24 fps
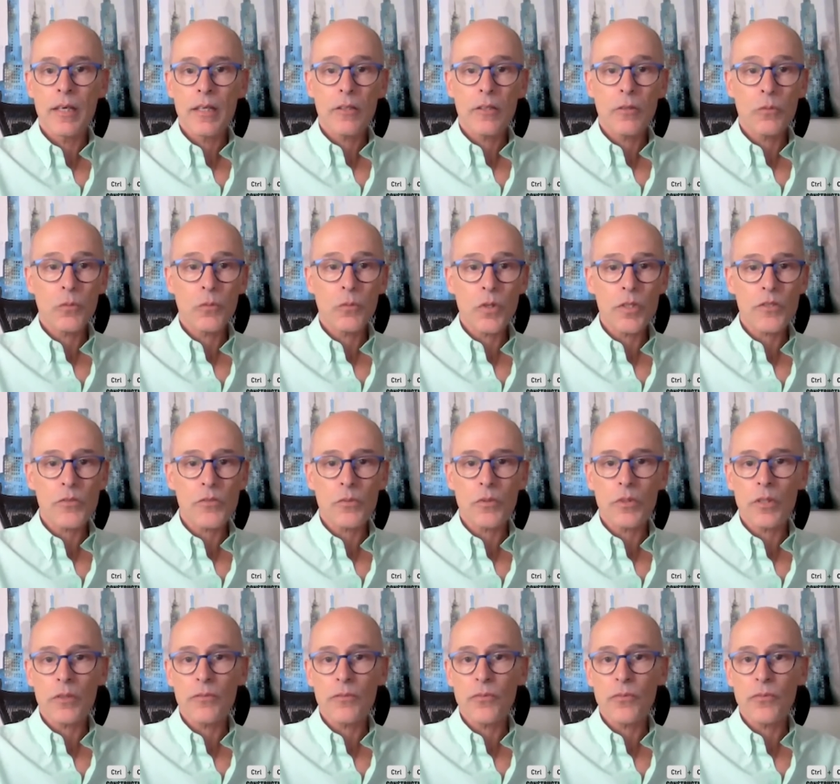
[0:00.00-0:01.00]
the walls
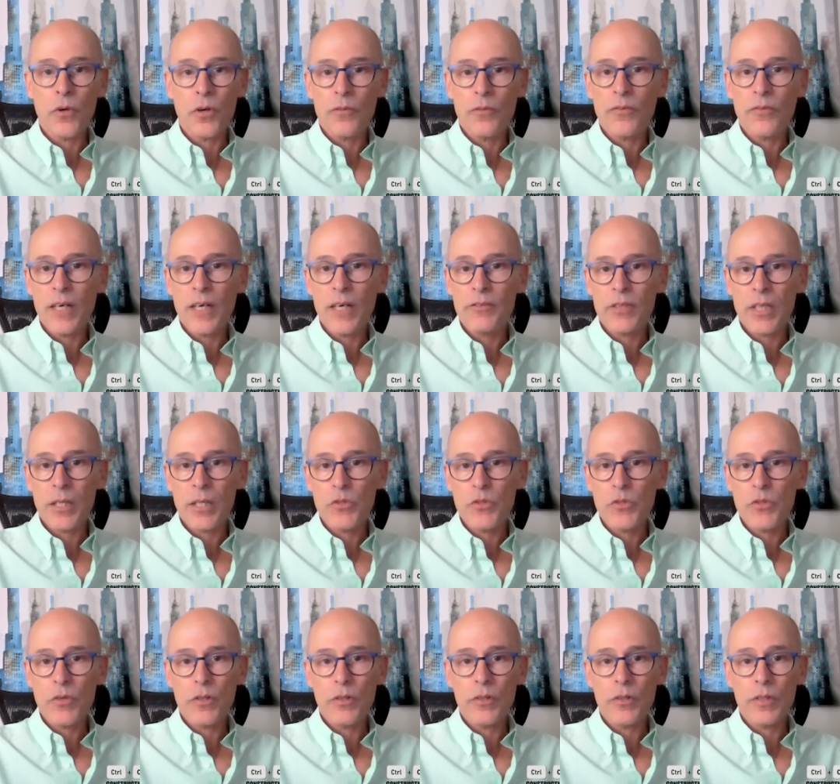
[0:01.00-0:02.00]
were 4 or 5 times
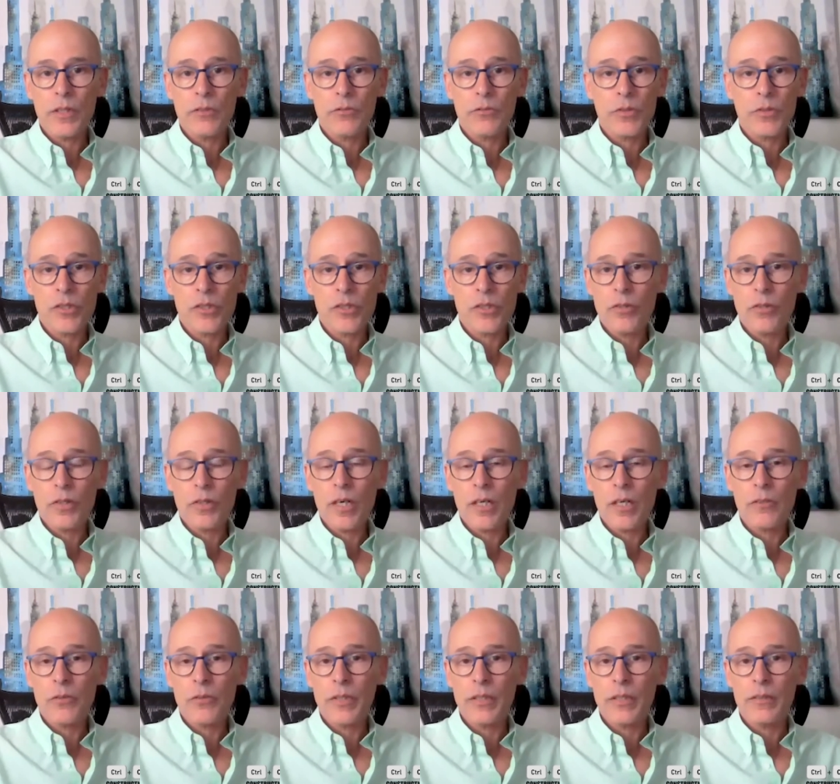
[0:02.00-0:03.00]
stronger than traditional
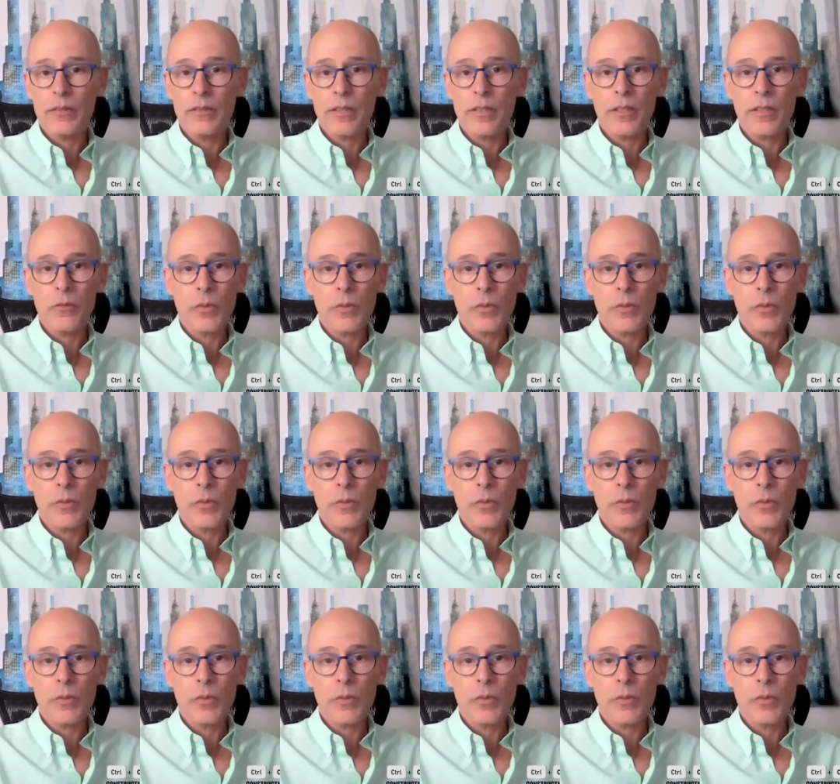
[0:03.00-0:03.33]
concrete